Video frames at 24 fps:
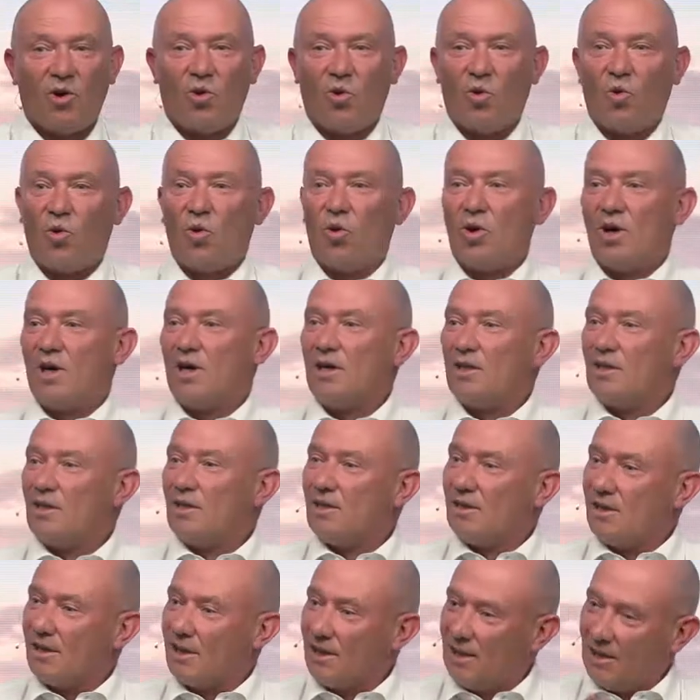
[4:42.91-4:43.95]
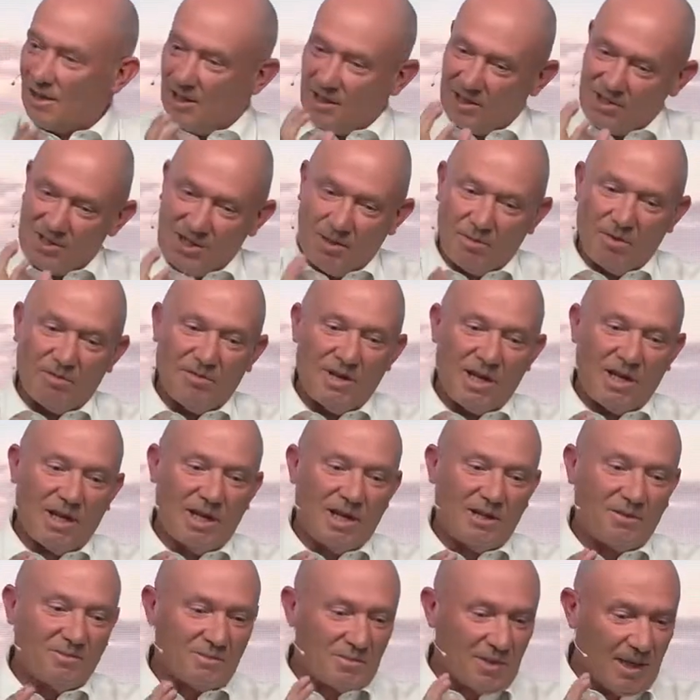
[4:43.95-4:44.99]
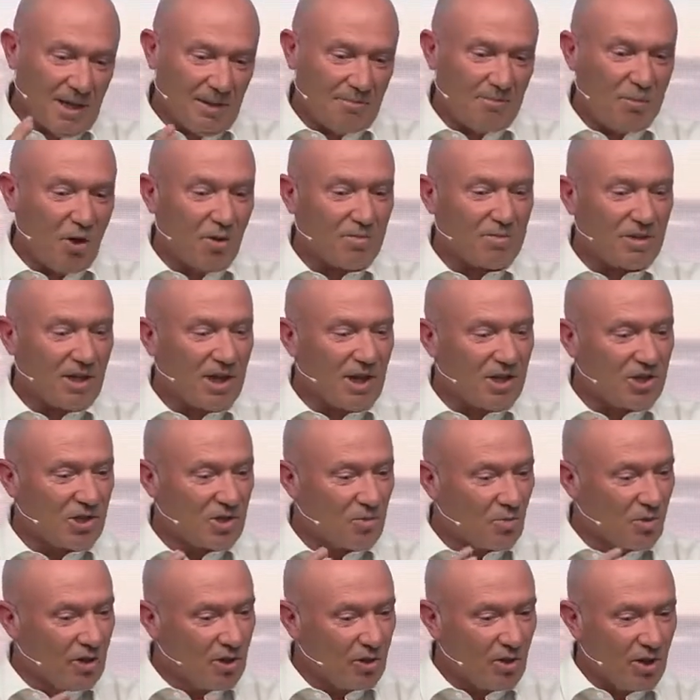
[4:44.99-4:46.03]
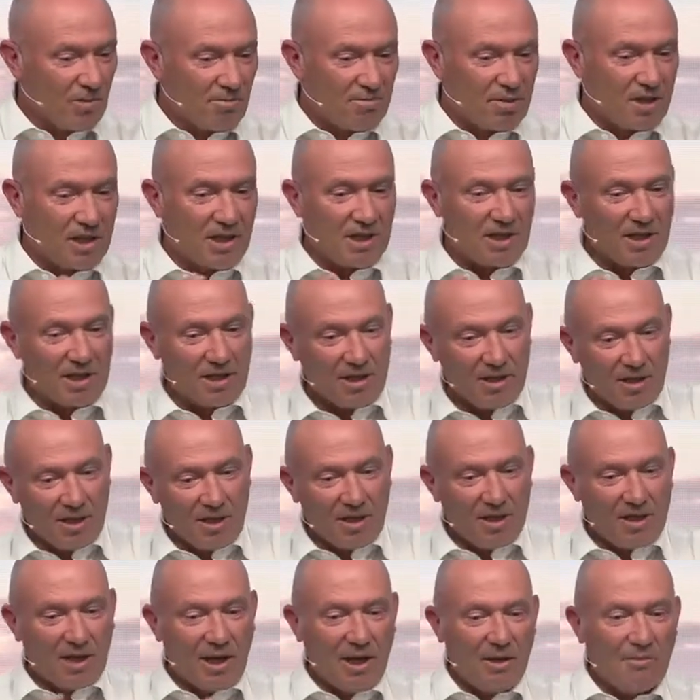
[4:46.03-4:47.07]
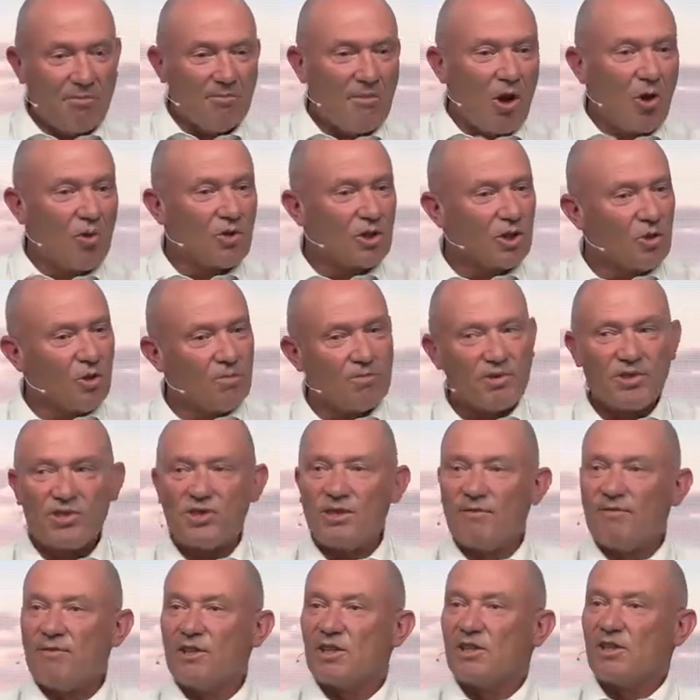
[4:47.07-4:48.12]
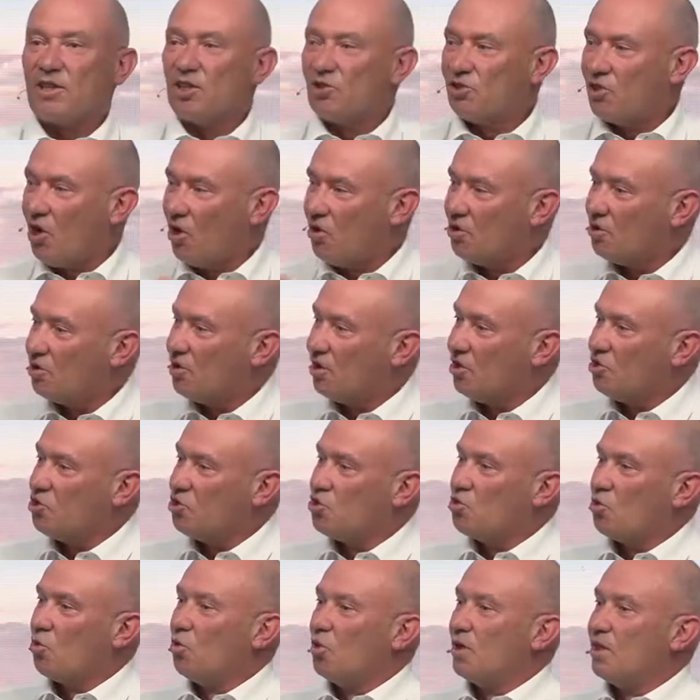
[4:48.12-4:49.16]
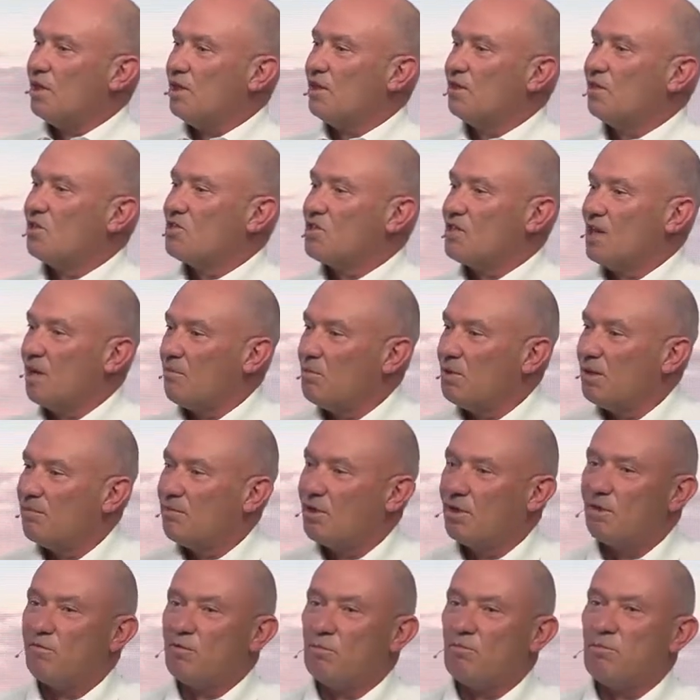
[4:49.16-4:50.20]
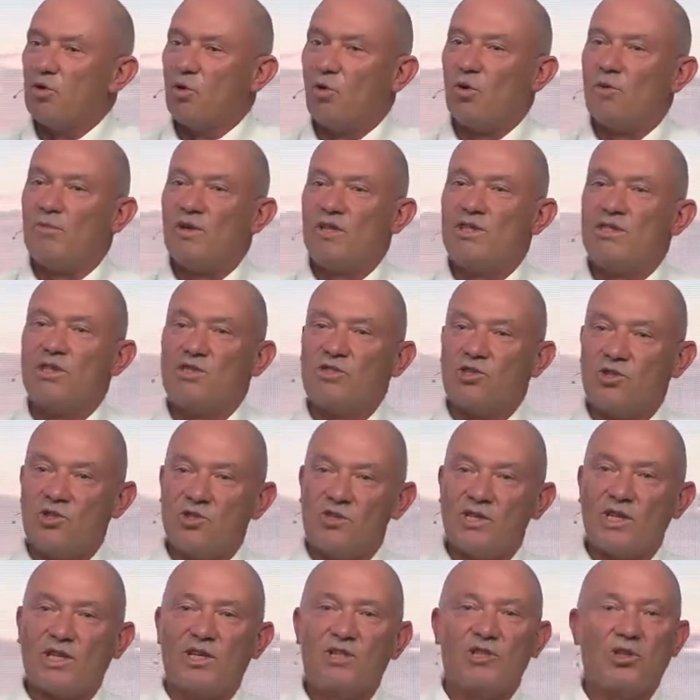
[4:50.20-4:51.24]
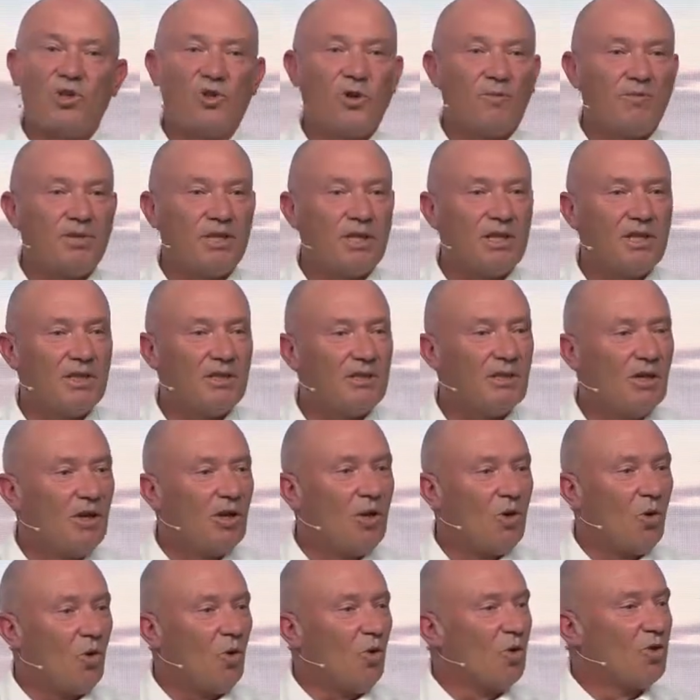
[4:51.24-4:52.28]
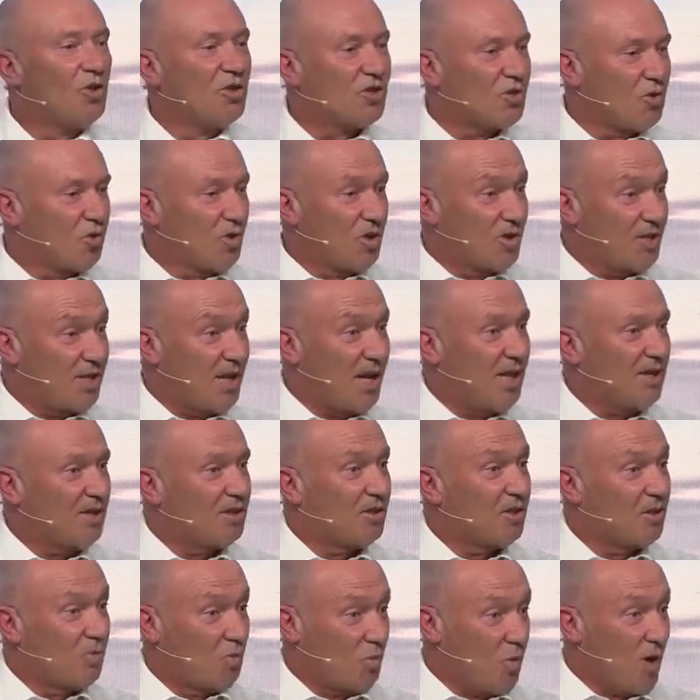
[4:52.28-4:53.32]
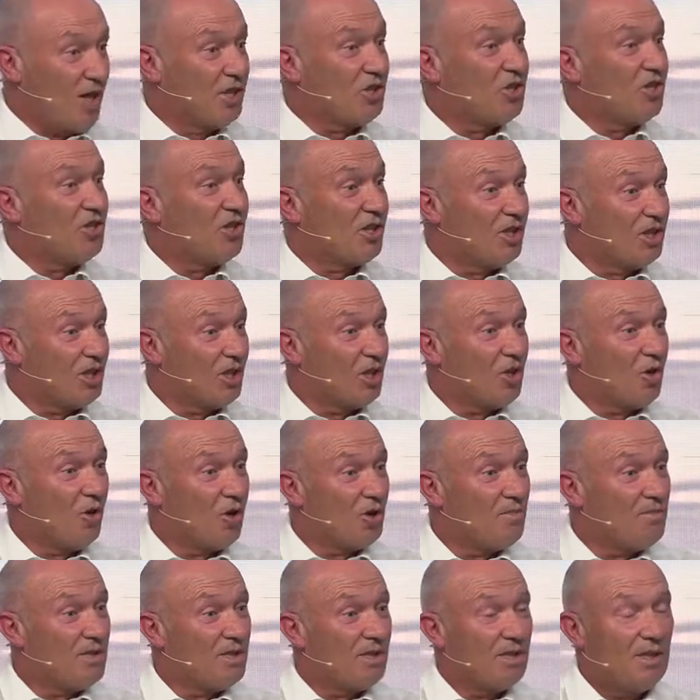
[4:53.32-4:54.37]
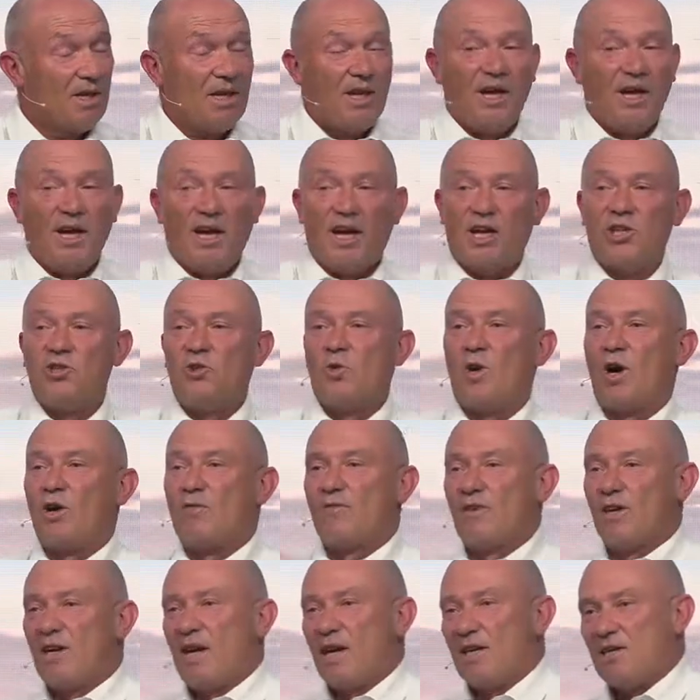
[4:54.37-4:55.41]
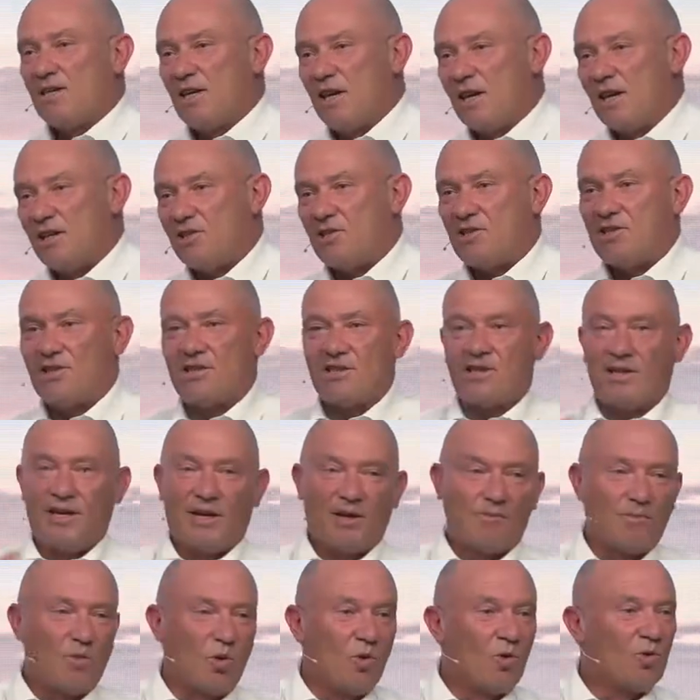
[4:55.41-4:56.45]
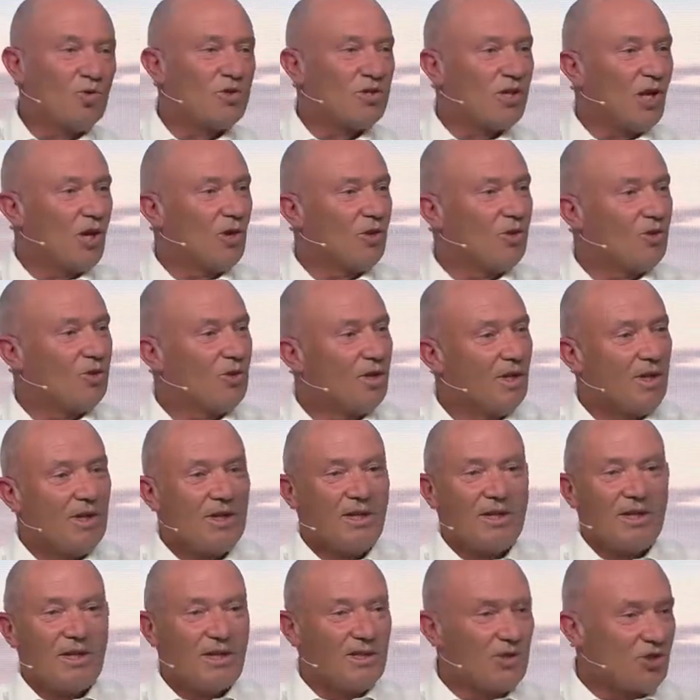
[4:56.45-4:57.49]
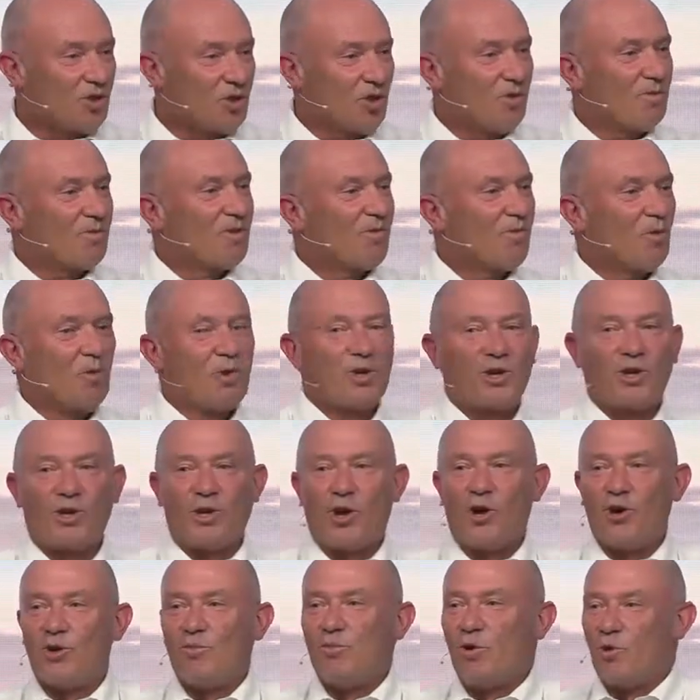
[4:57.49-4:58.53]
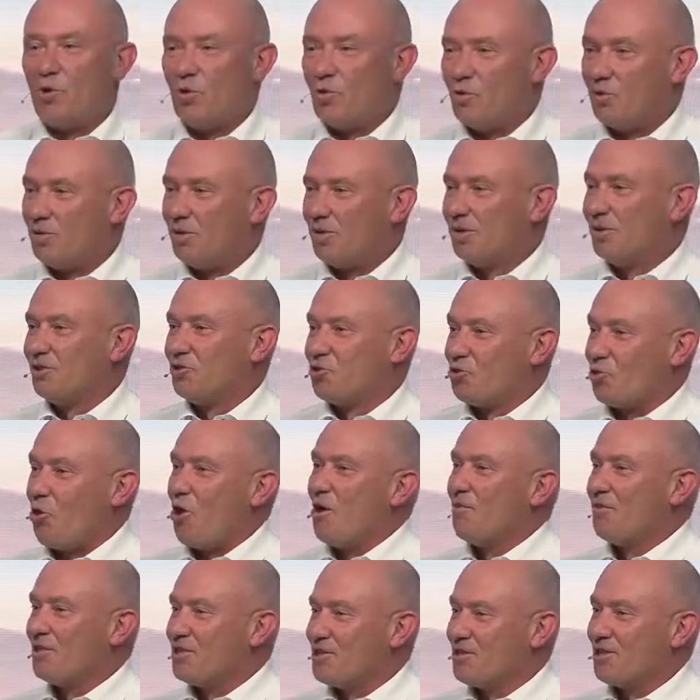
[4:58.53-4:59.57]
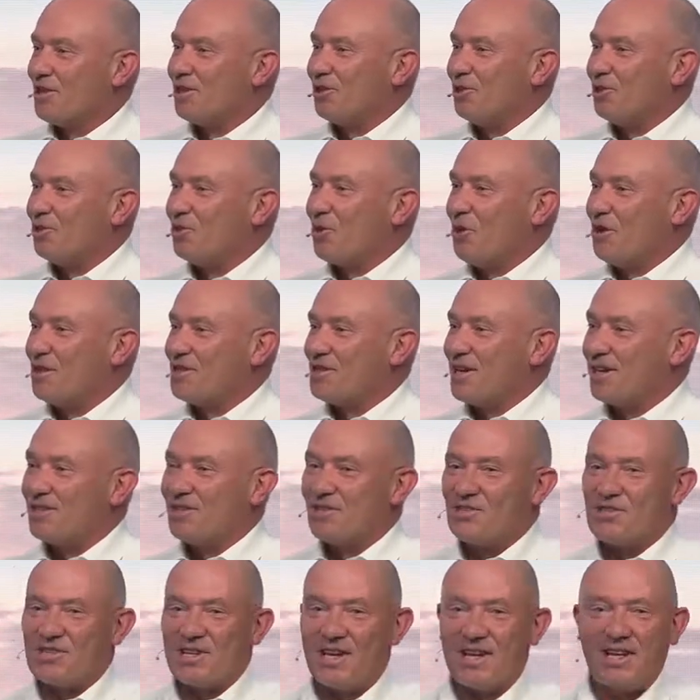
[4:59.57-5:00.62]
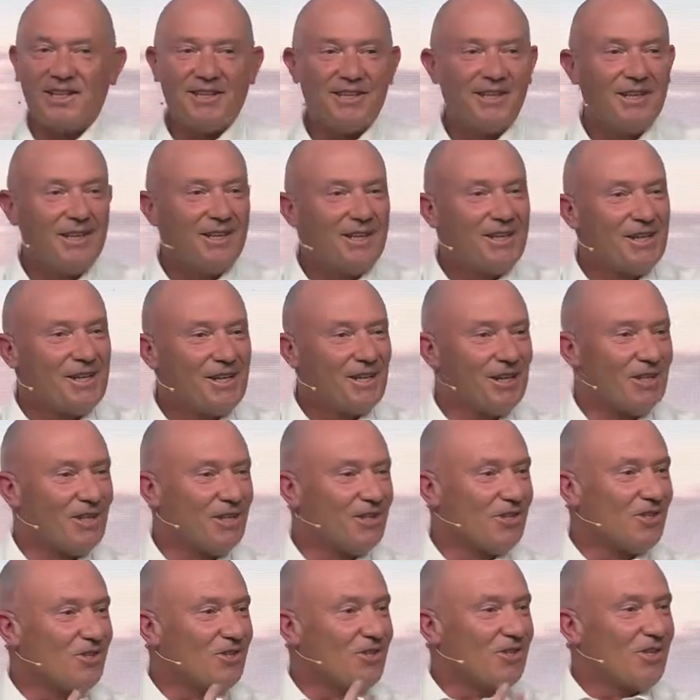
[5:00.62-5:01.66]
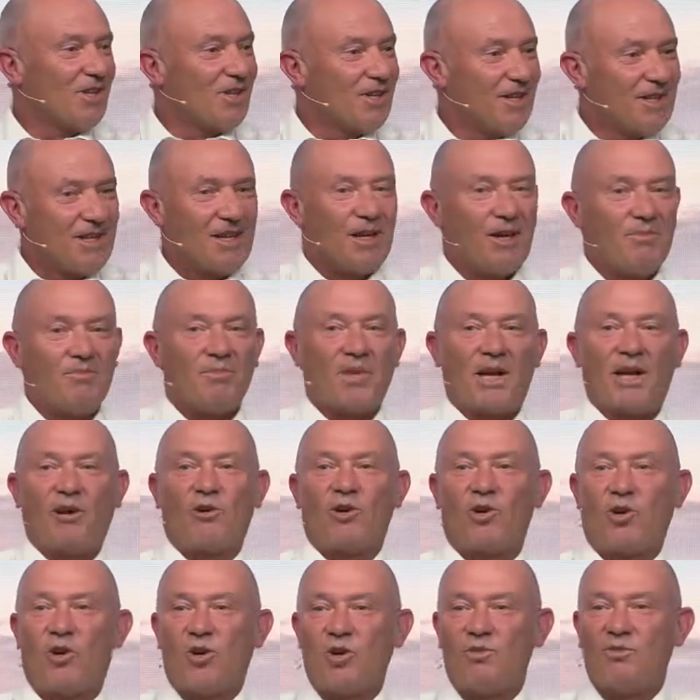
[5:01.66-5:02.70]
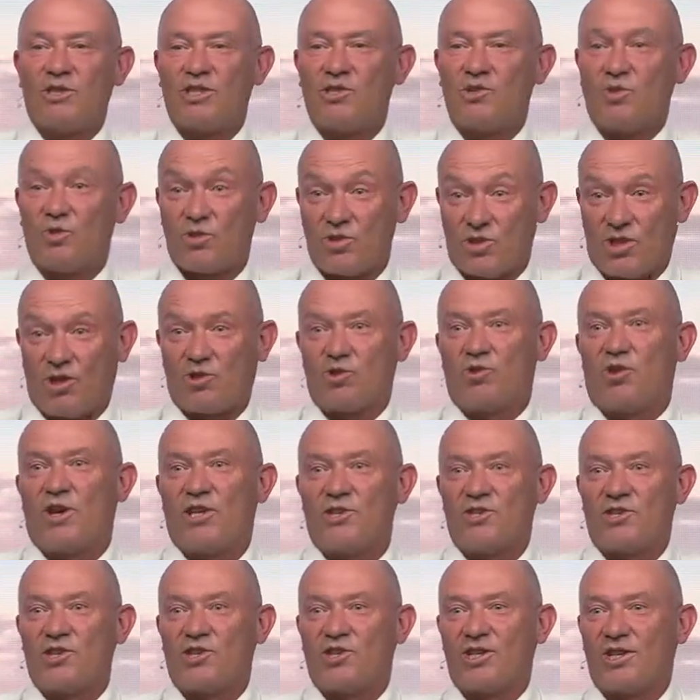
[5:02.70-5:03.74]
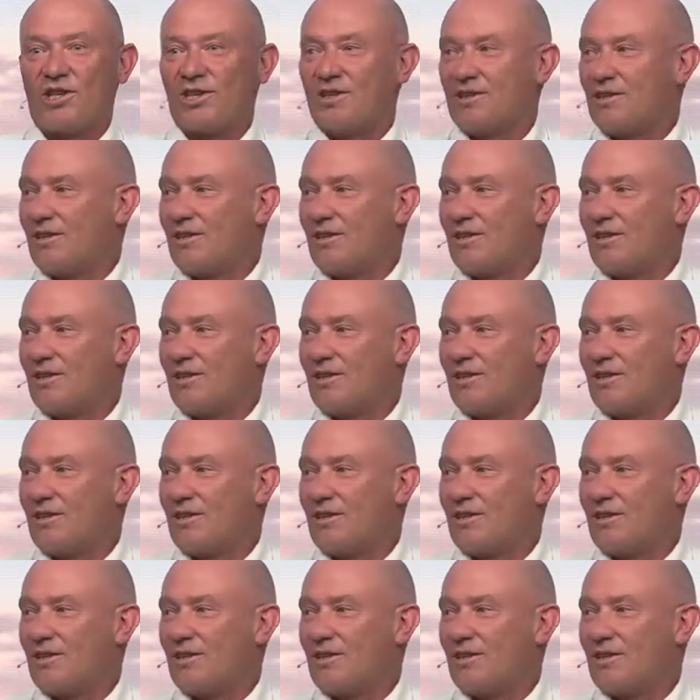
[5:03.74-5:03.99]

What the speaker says: or some of our population, whether it be Māori or Pacific, that don't enjoy the same level of employment as New Zealand European or the sort of say wages in the economy. And you overlay that also in terms of all the global drivers that you guys understand is our economy is also transitioning